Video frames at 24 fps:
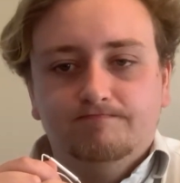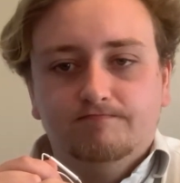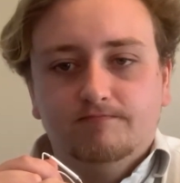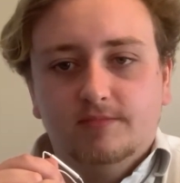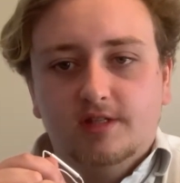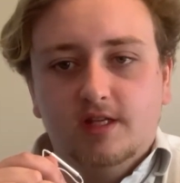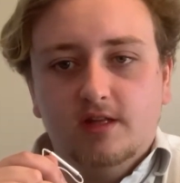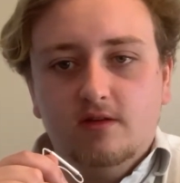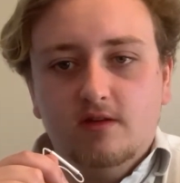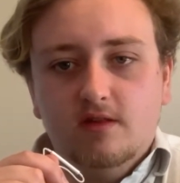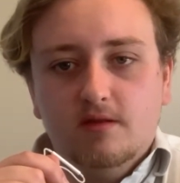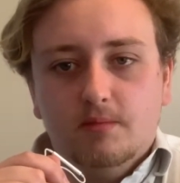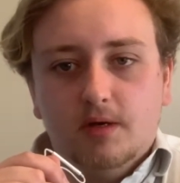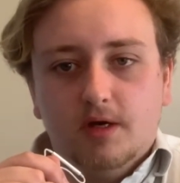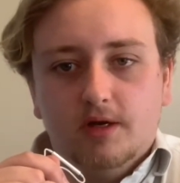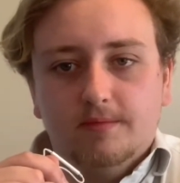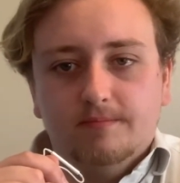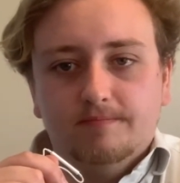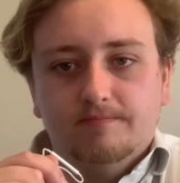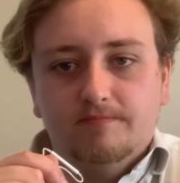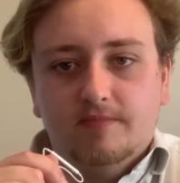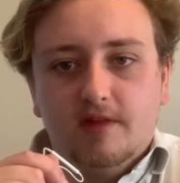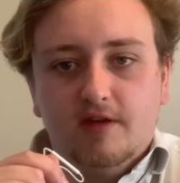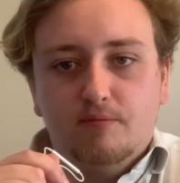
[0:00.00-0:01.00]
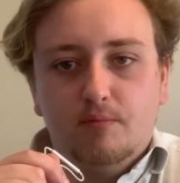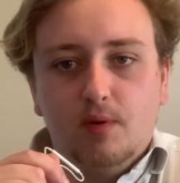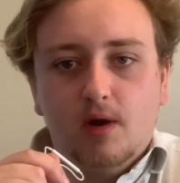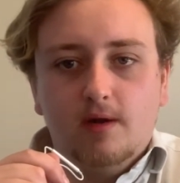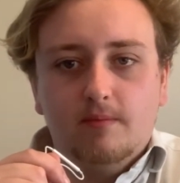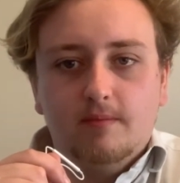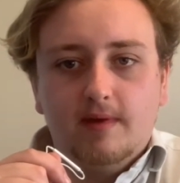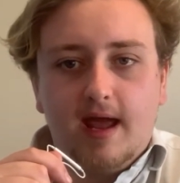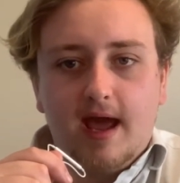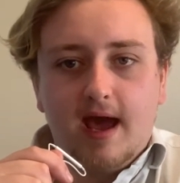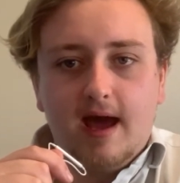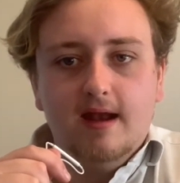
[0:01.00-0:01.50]
So they're at the bottom. They've
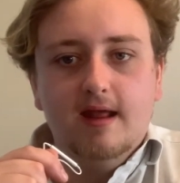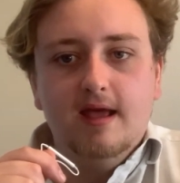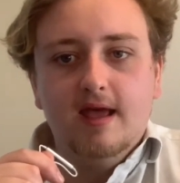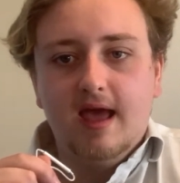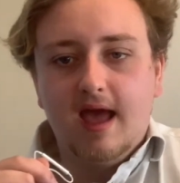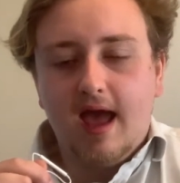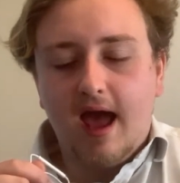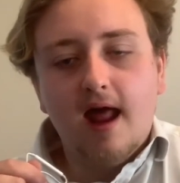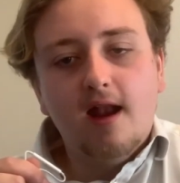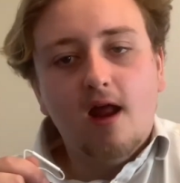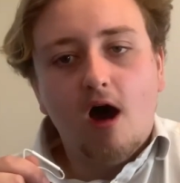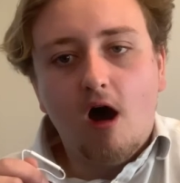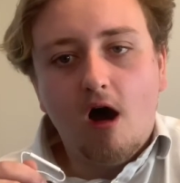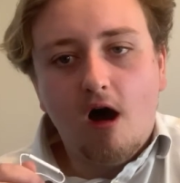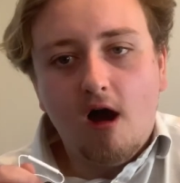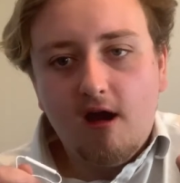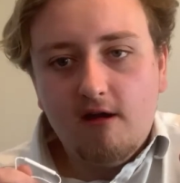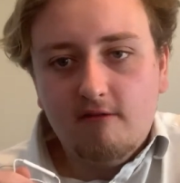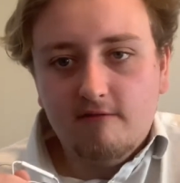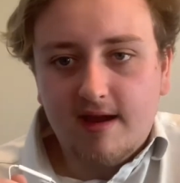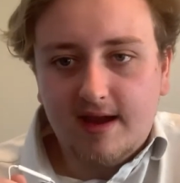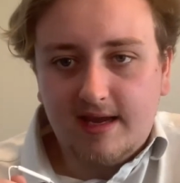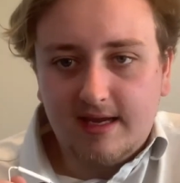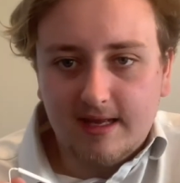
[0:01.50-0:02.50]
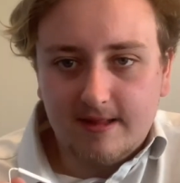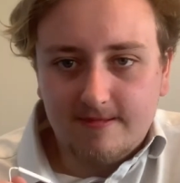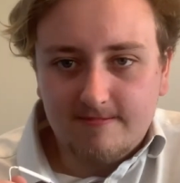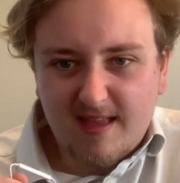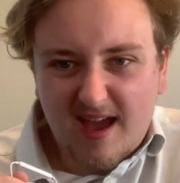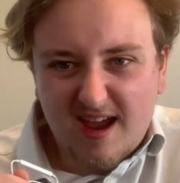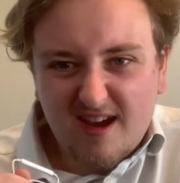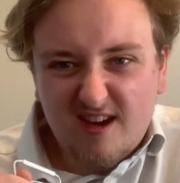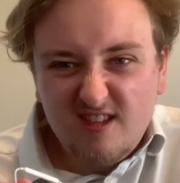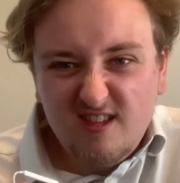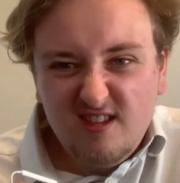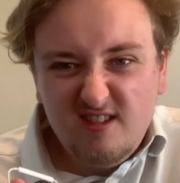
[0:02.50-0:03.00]
bottomed out, and I reckon
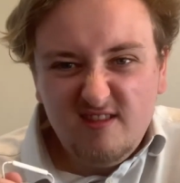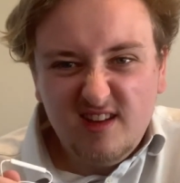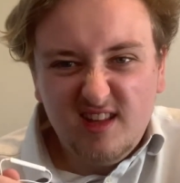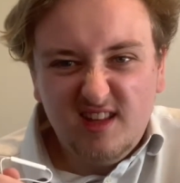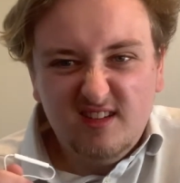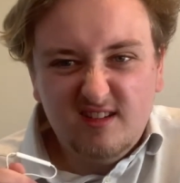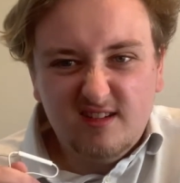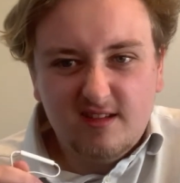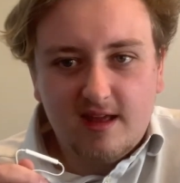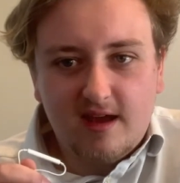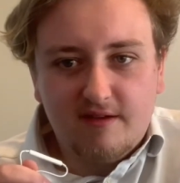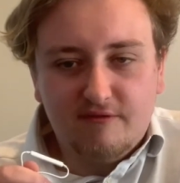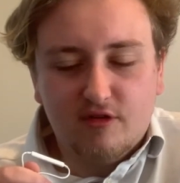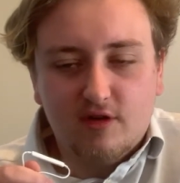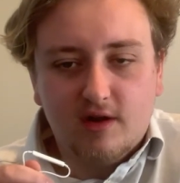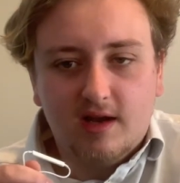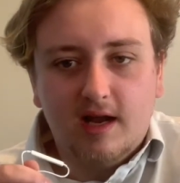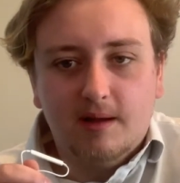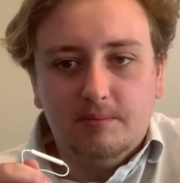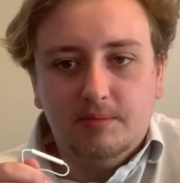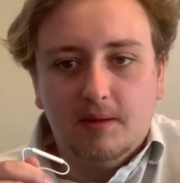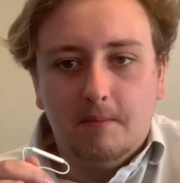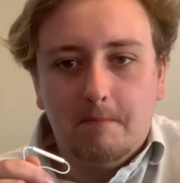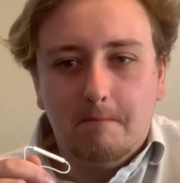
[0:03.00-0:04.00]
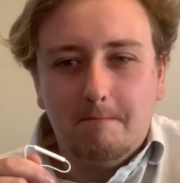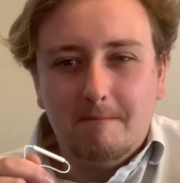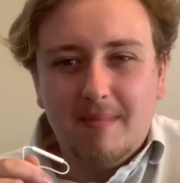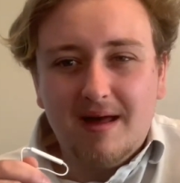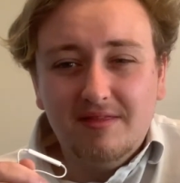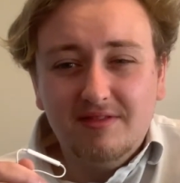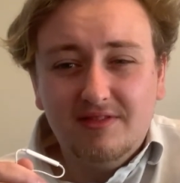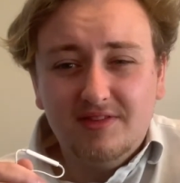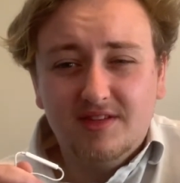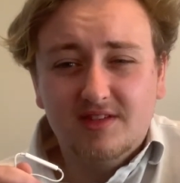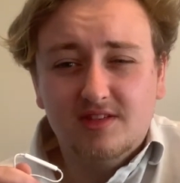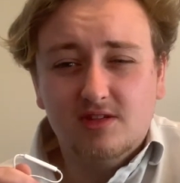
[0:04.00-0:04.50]
they only really do that for a couple of
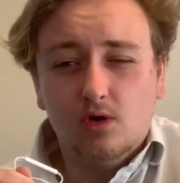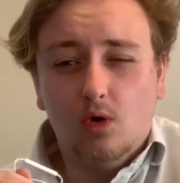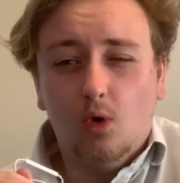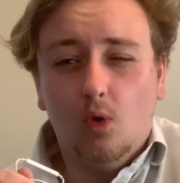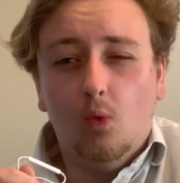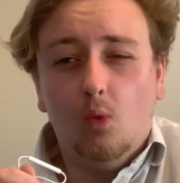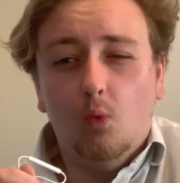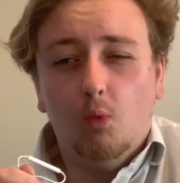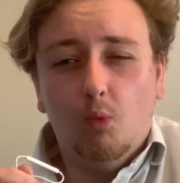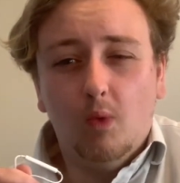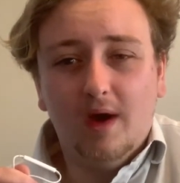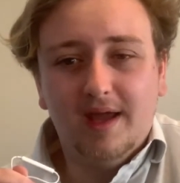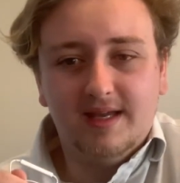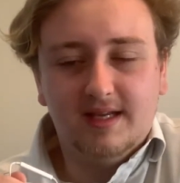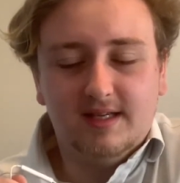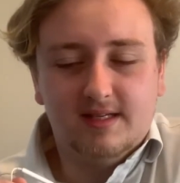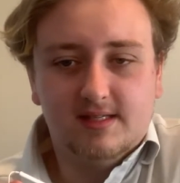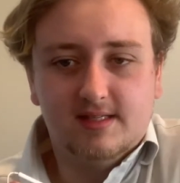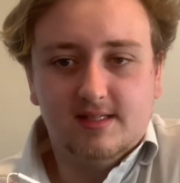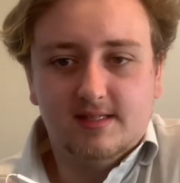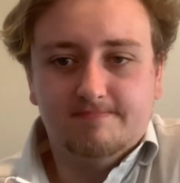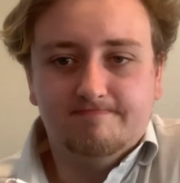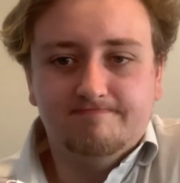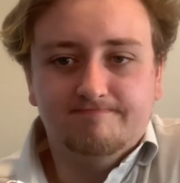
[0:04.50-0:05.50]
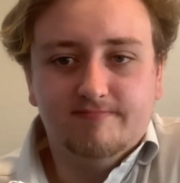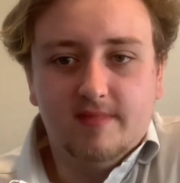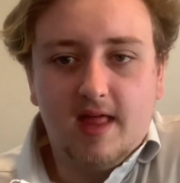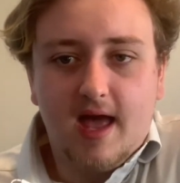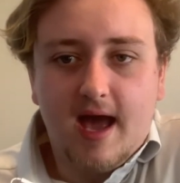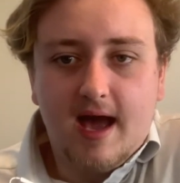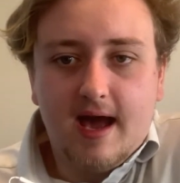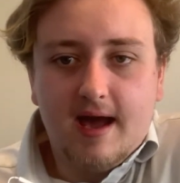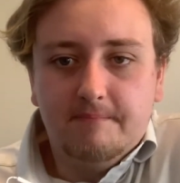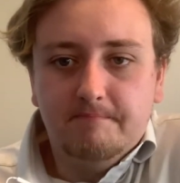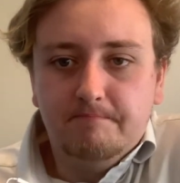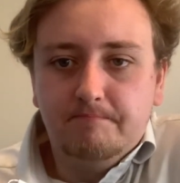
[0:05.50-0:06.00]
months or weeks.
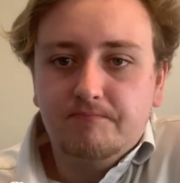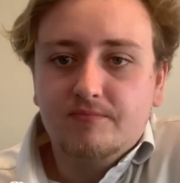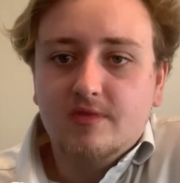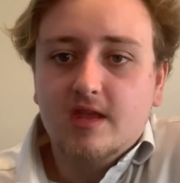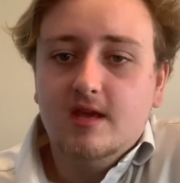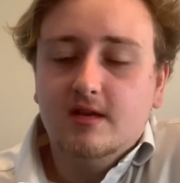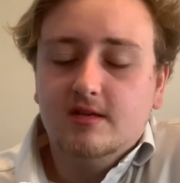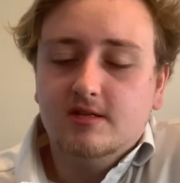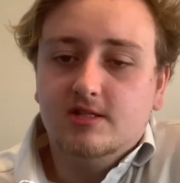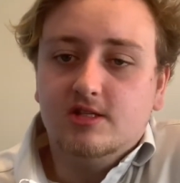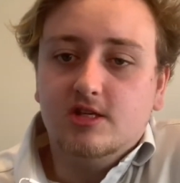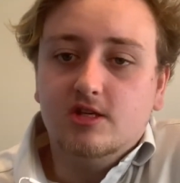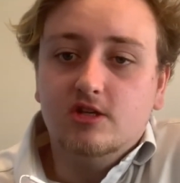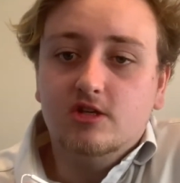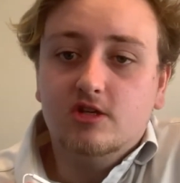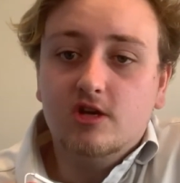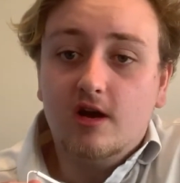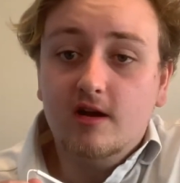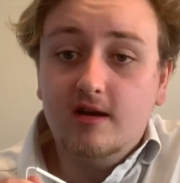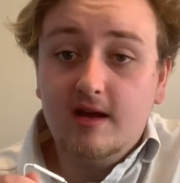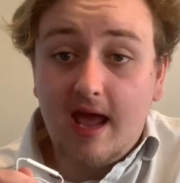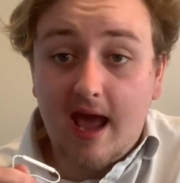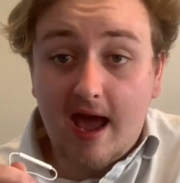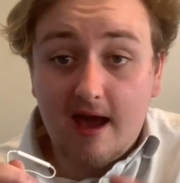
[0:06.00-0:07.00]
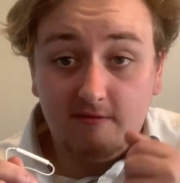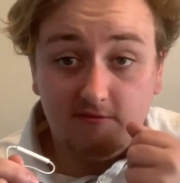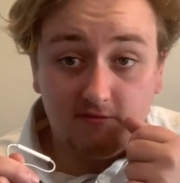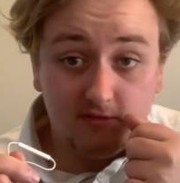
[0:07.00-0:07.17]
So you don't have